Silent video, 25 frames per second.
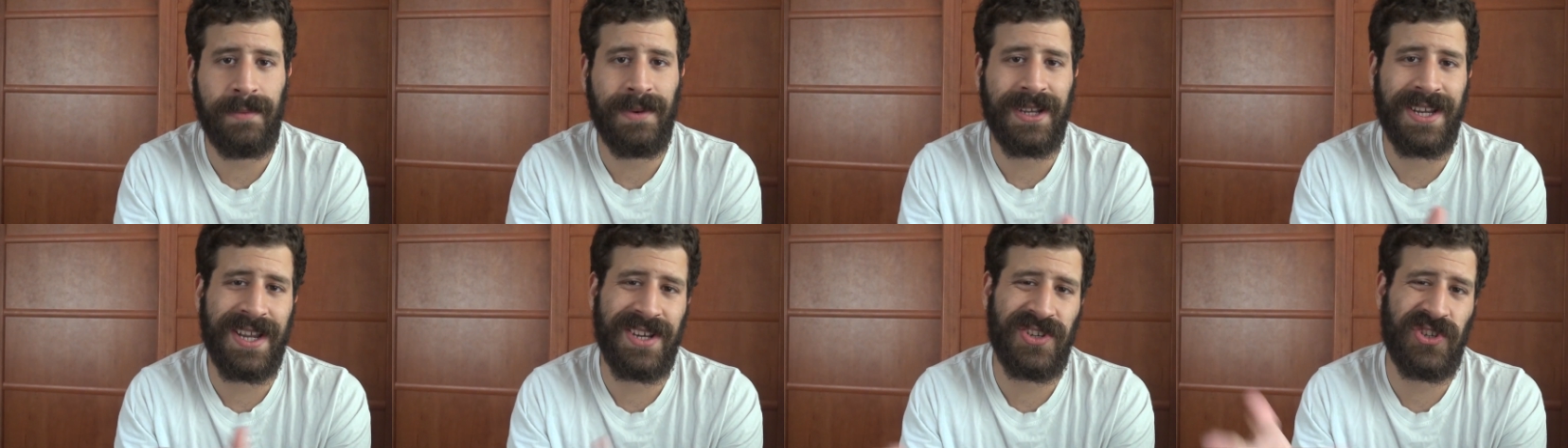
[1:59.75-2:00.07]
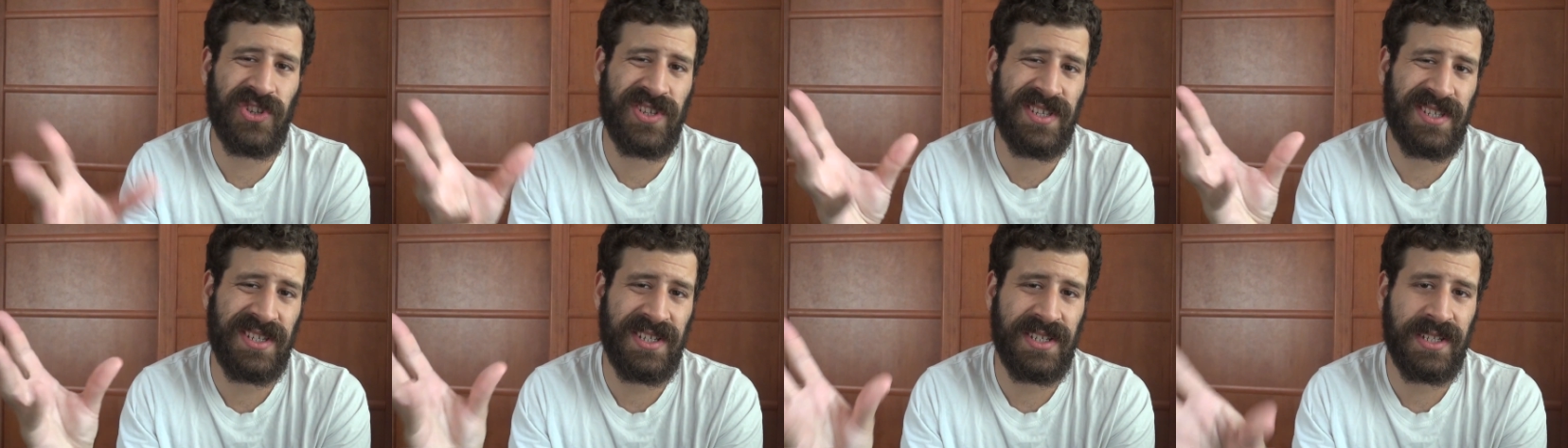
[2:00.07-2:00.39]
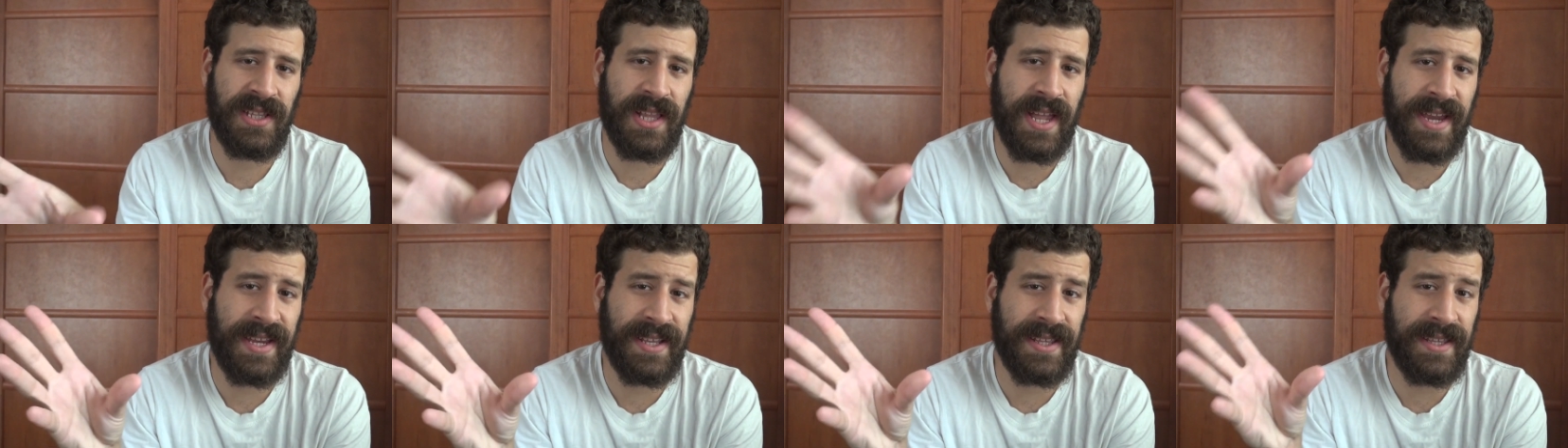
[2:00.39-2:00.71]
but I just
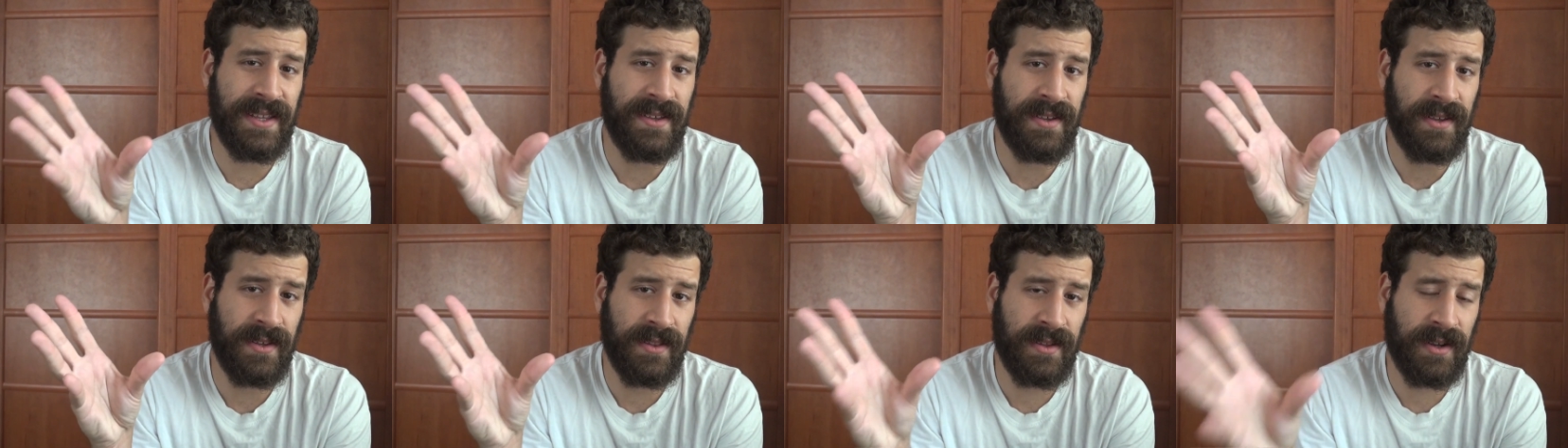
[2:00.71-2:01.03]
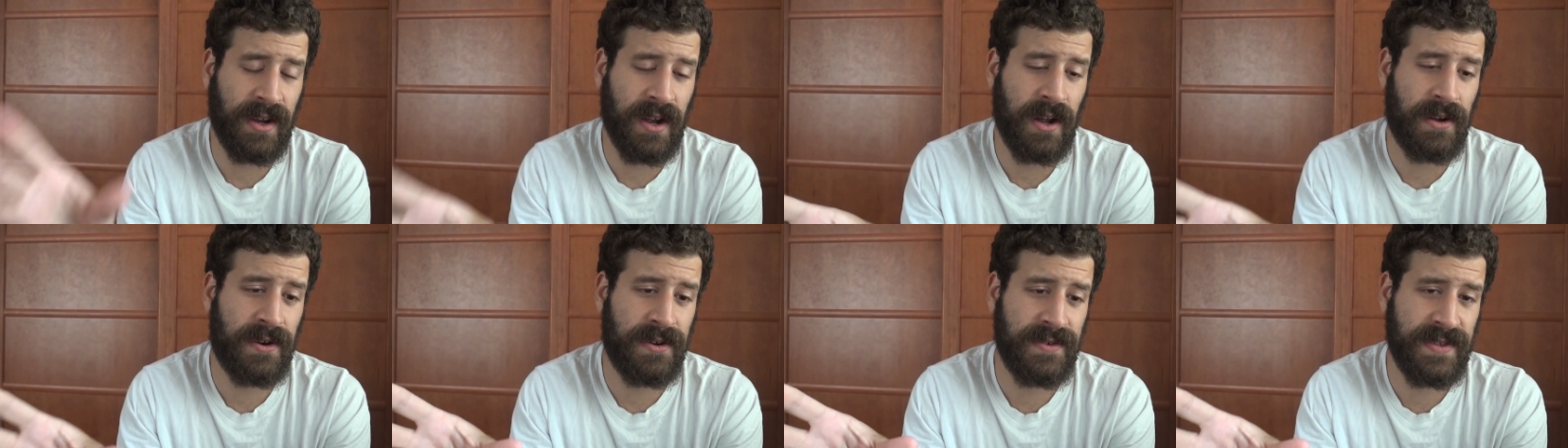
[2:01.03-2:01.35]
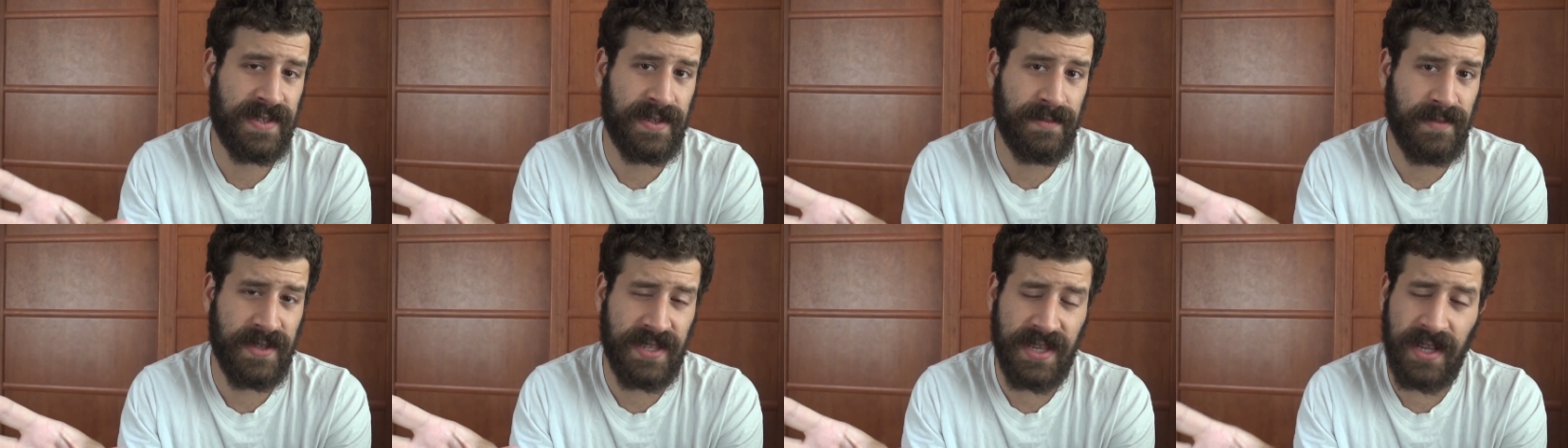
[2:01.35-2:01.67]
didn't like the, the
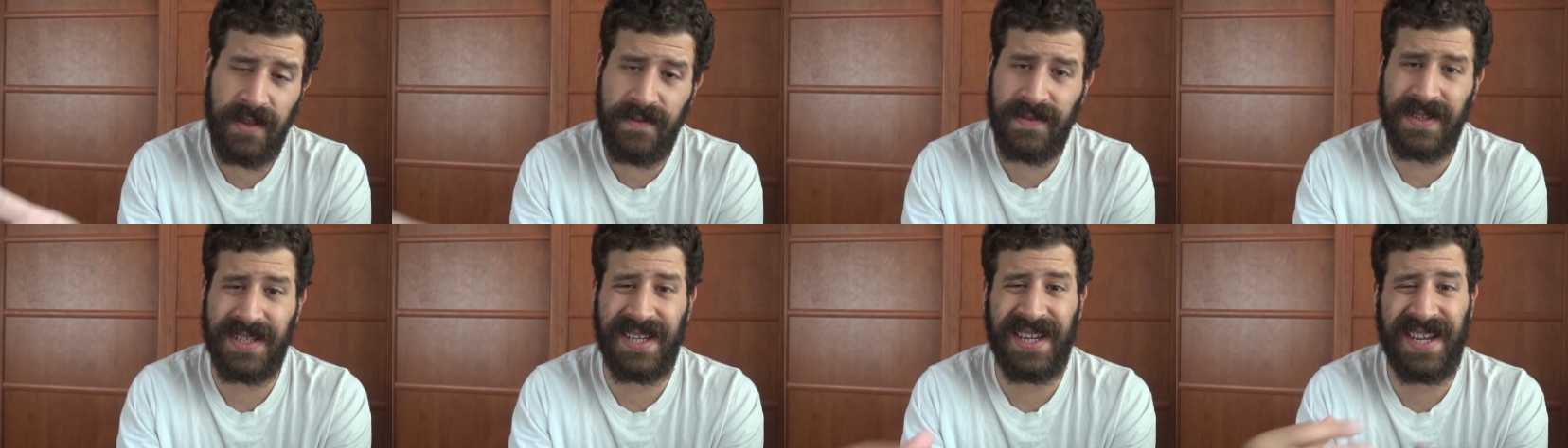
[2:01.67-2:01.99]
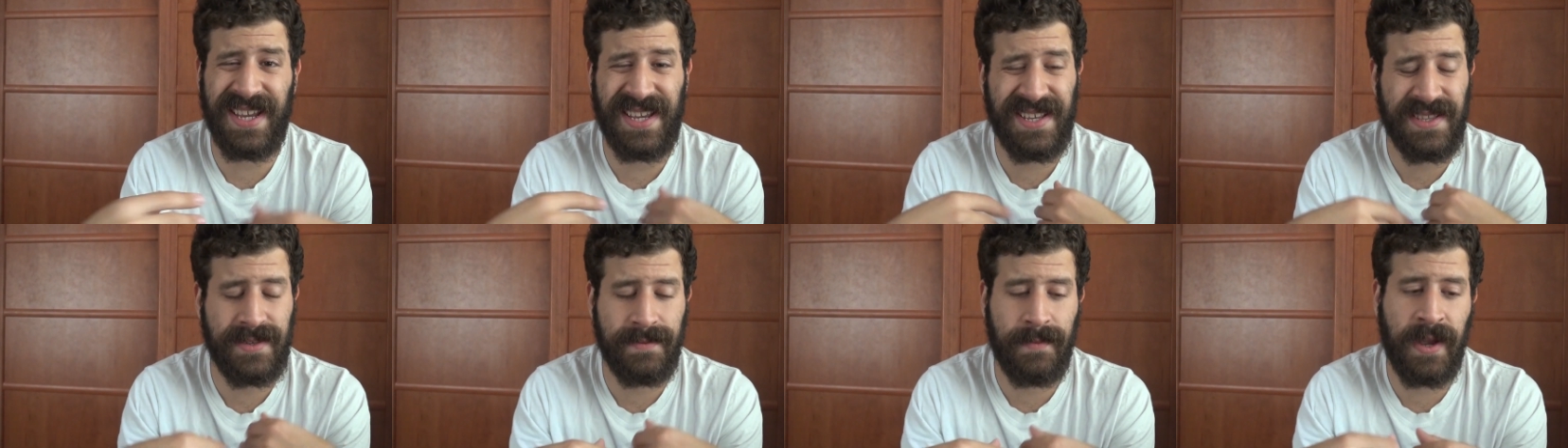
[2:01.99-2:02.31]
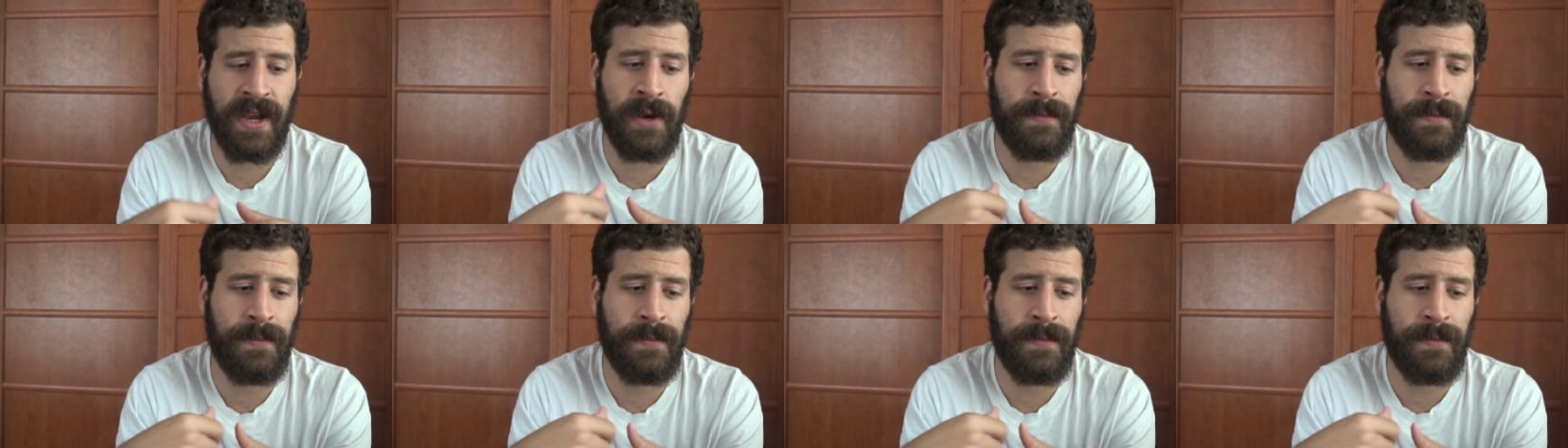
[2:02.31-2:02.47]
colors themselves. And again, it's my